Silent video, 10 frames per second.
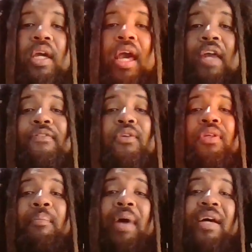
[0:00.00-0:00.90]
And for
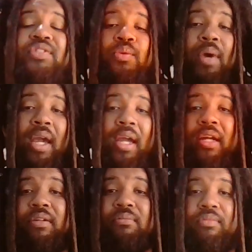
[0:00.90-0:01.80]
the best
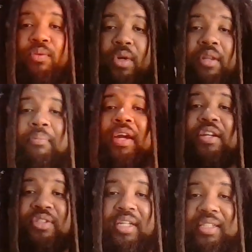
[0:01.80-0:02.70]
way,
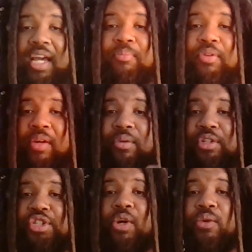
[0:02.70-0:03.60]
here's an example that really
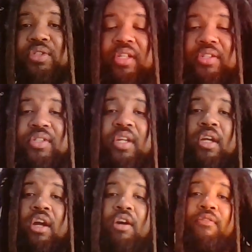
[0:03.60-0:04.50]
shows this.
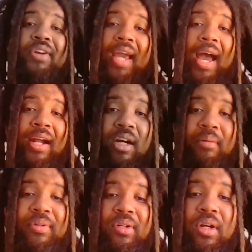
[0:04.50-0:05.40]
For
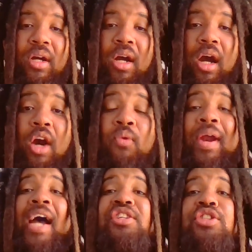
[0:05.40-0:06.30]
Jacob, a
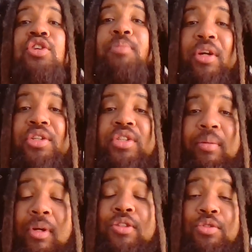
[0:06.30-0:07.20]
rational person, a
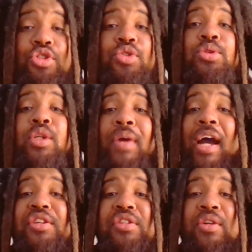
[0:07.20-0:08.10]
person who's truly
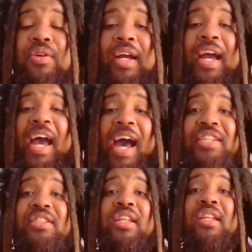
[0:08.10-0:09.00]
rational,
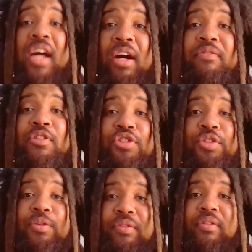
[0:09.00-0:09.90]
has to love the
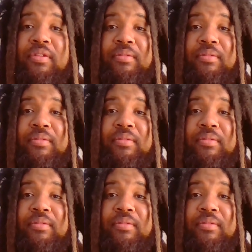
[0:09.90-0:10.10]
truth.